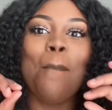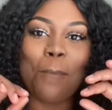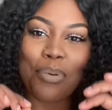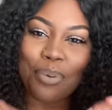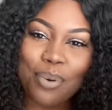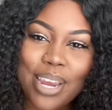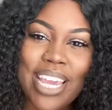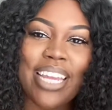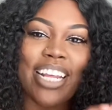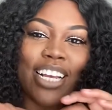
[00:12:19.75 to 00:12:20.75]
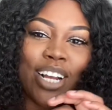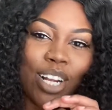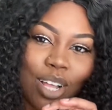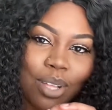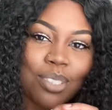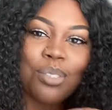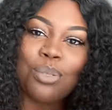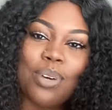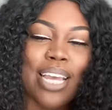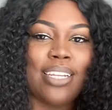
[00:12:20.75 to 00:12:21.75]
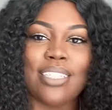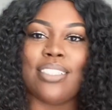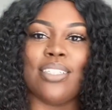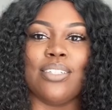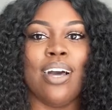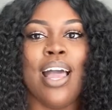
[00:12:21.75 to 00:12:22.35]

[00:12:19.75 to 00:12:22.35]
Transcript: pretty close to identical.